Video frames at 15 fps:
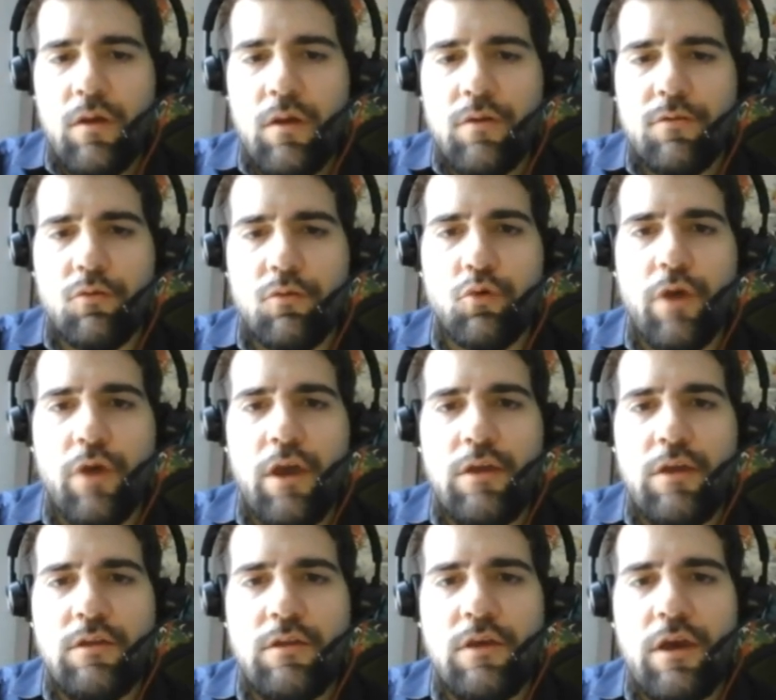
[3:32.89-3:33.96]
So rook
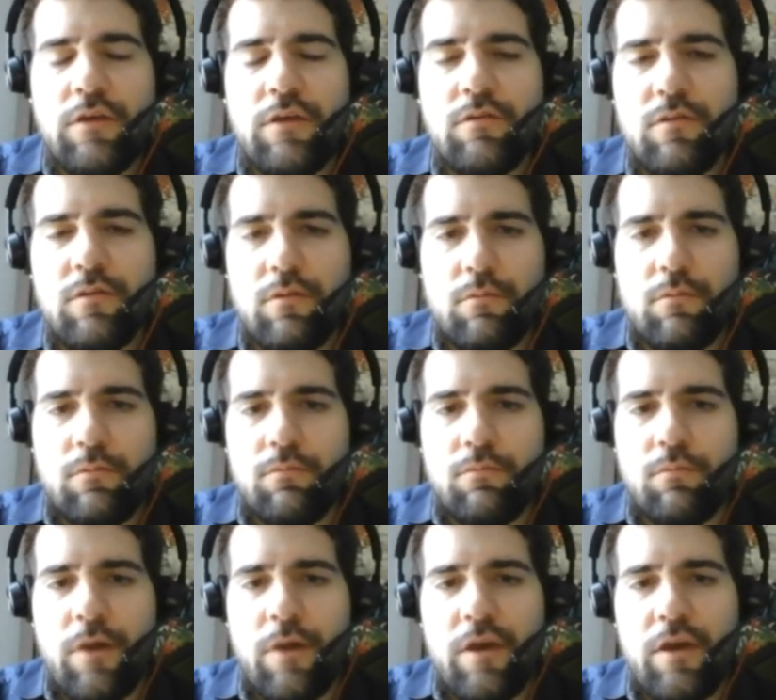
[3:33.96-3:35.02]
a d8.
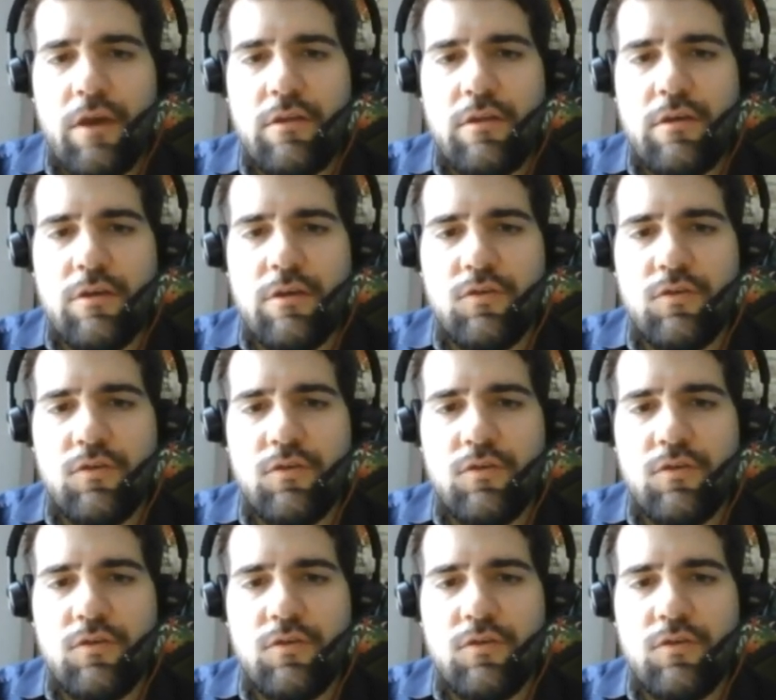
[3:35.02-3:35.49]
My idea